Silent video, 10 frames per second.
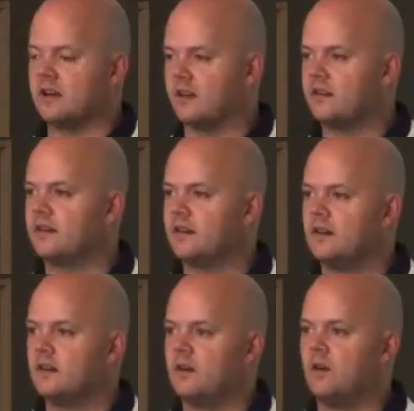that
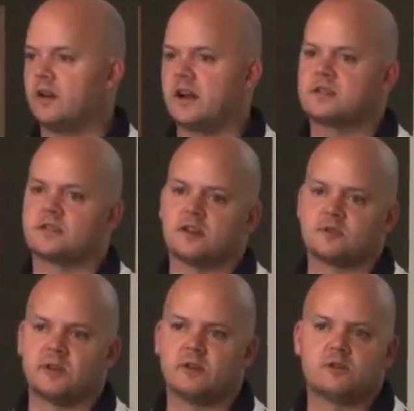all the exercises
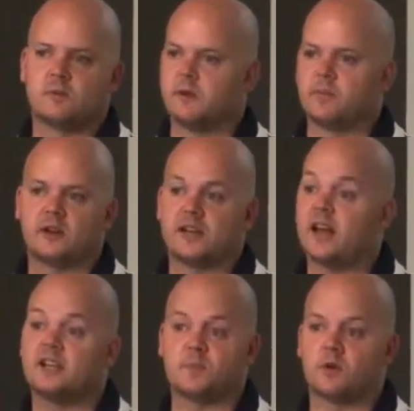we do can be applied to
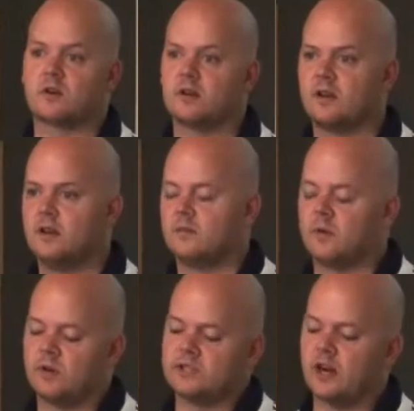any sport.
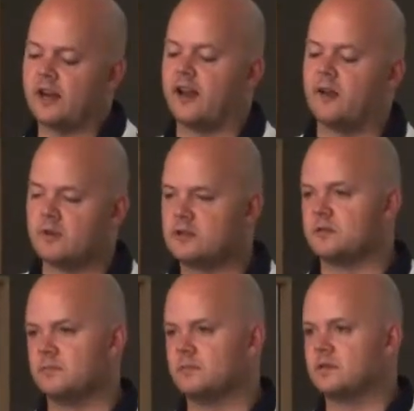But we'll tie that in with
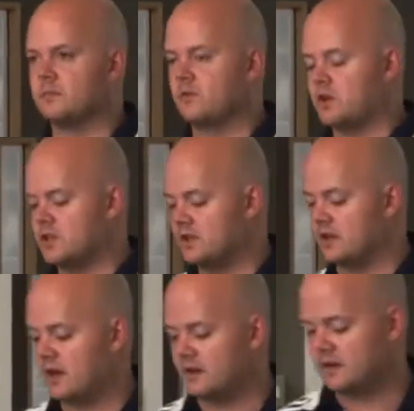some, some questions at
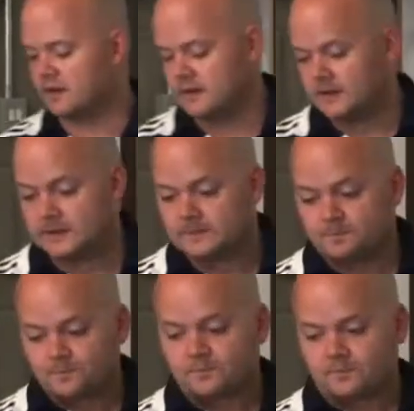the end.
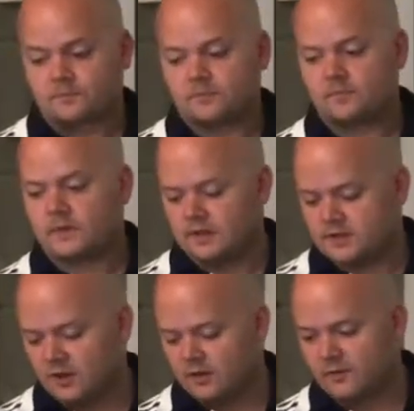
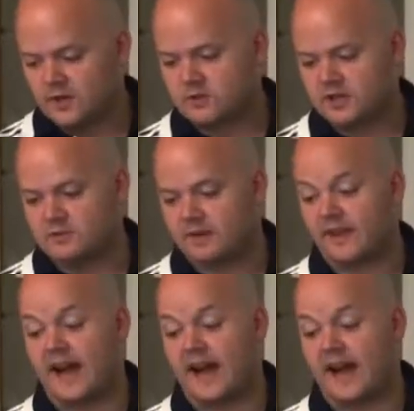So the first question we have to